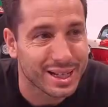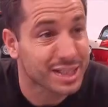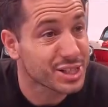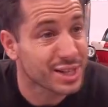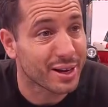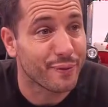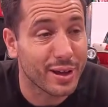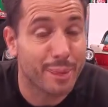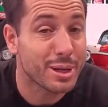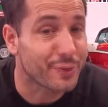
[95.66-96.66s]
Lex has done a
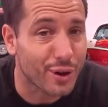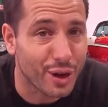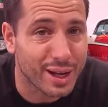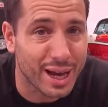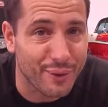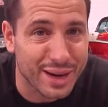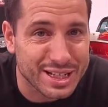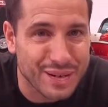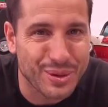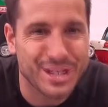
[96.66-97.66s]
fair bit of go-kart
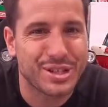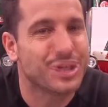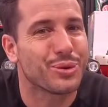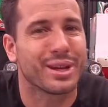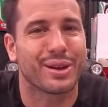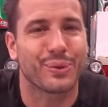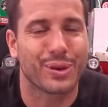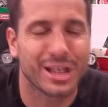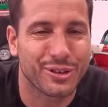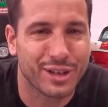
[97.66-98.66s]
racing, which he's doing
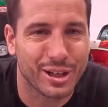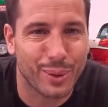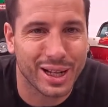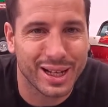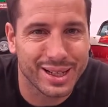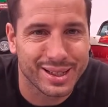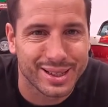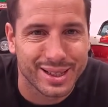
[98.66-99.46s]
really, really well at.